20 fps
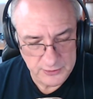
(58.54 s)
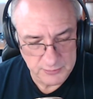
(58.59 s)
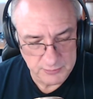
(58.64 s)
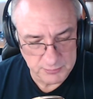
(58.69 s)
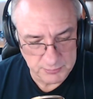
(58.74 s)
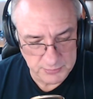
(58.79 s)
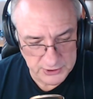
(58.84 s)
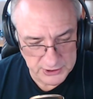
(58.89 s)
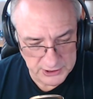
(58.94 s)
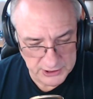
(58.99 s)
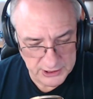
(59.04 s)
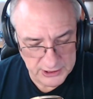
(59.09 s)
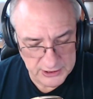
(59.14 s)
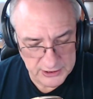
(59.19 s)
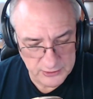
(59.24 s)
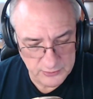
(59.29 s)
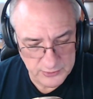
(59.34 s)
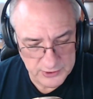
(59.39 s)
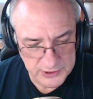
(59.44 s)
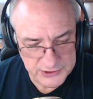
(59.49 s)

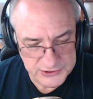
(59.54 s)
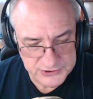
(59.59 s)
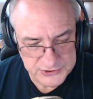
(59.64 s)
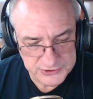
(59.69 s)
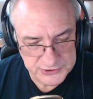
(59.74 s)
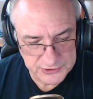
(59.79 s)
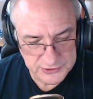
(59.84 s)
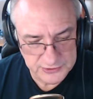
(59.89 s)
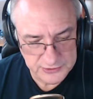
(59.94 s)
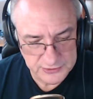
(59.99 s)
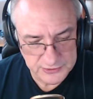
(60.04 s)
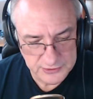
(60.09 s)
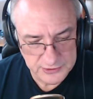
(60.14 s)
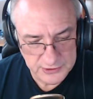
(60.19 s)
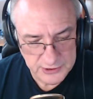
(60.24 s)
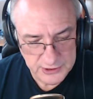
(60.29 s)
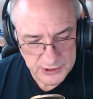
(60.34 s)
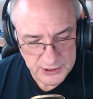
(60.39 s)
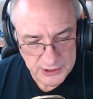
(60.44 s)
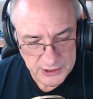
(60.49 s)
Mitigating risk.
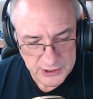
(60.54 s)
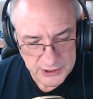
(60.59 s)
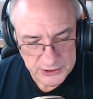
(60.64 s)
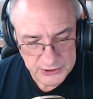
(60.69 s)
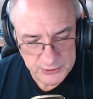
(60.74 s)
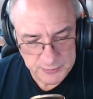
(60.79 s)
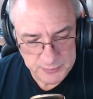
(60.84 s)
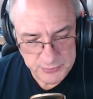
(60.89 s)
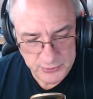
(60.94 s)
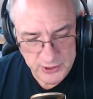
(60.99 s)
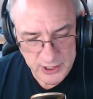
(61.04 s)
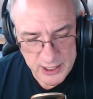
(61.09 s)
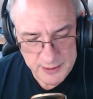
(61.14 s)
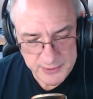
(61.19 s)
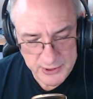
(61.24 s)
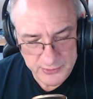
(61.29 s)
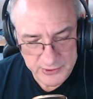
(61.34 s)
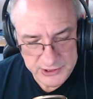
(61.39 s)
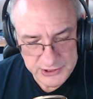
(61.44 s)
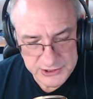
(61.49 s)
The
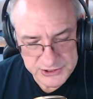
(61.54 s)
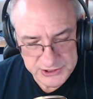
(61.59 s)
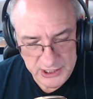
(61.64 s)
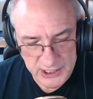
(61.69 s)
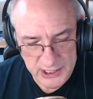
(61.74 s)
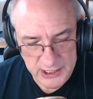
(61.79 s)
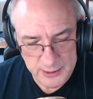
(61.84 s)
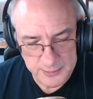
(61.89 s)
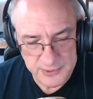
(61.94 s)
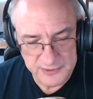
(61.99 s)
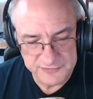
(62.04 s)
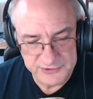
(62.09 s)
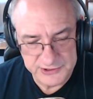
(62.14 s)
primary job of a